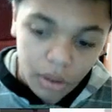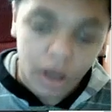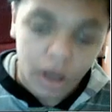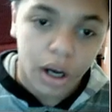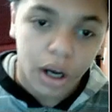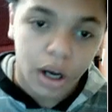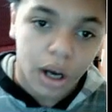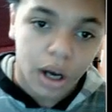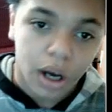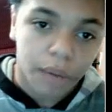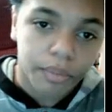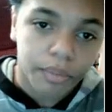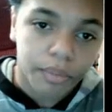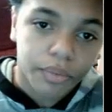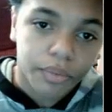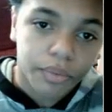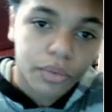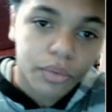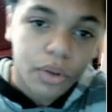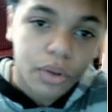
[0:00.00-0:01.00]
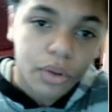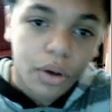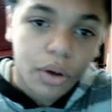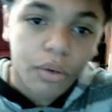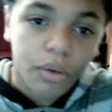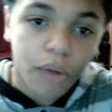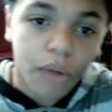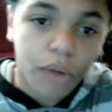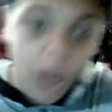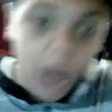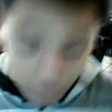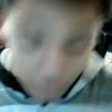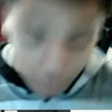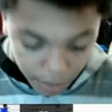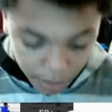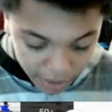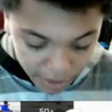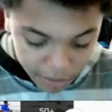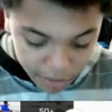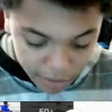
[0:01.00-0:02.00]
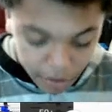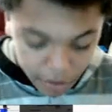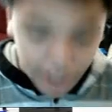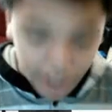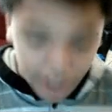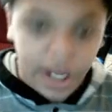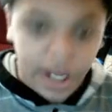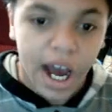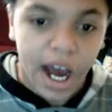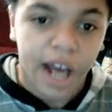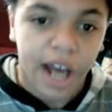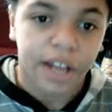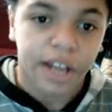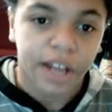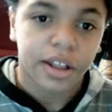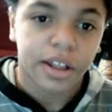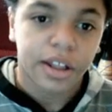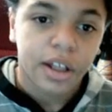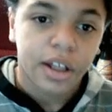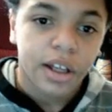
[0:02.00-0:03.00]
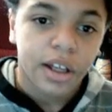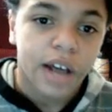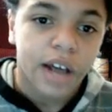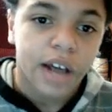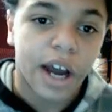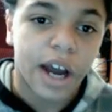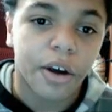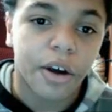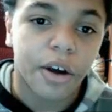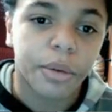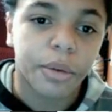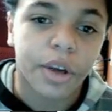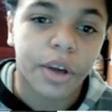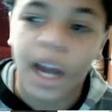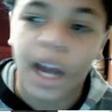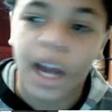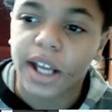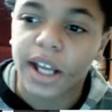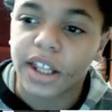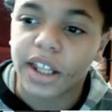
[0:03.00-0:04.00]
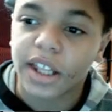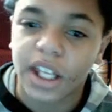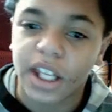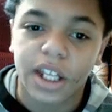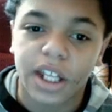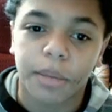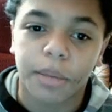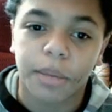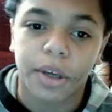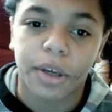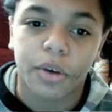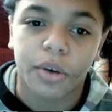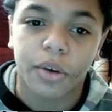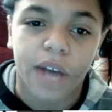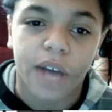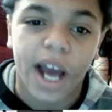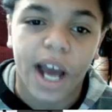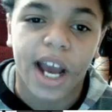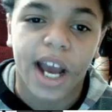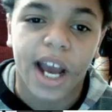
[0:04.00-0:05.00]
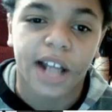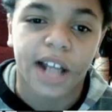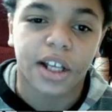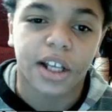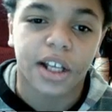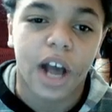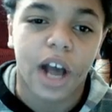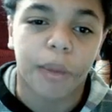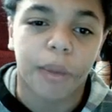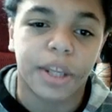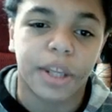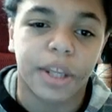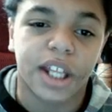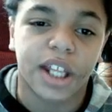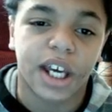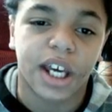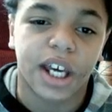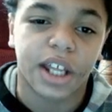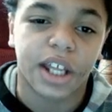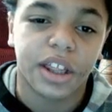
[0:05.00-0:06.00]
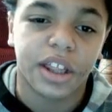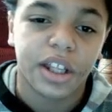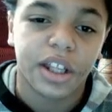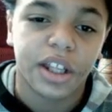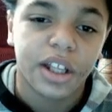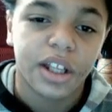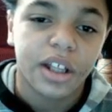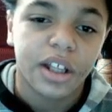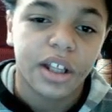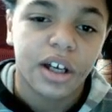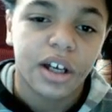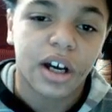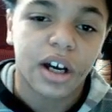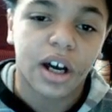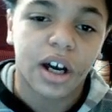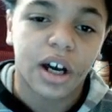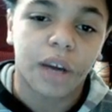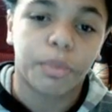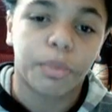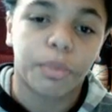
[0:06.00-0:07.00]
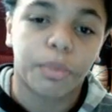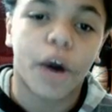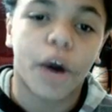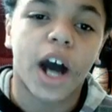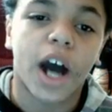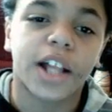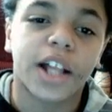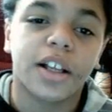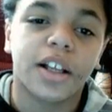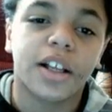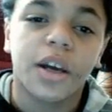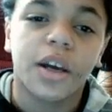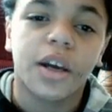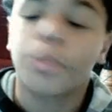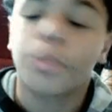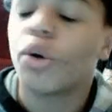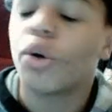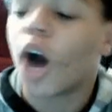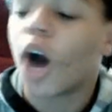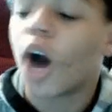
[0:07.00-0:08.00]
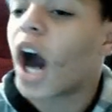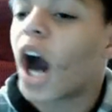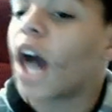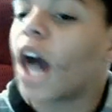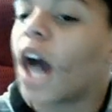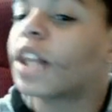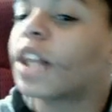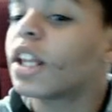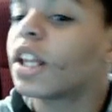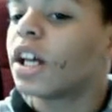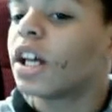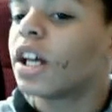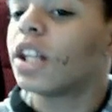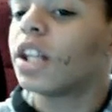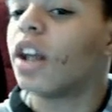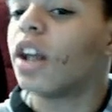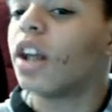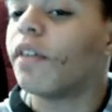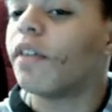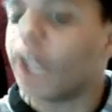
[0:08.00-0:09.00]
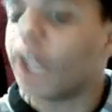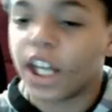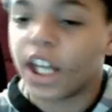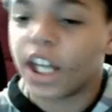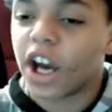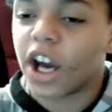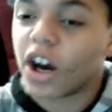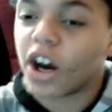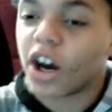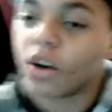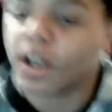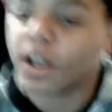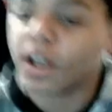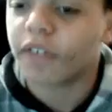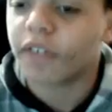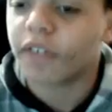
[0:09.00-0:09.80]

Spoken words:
well, basically guys, I hope you guys can see this, but you guys have to copy this. Pause the video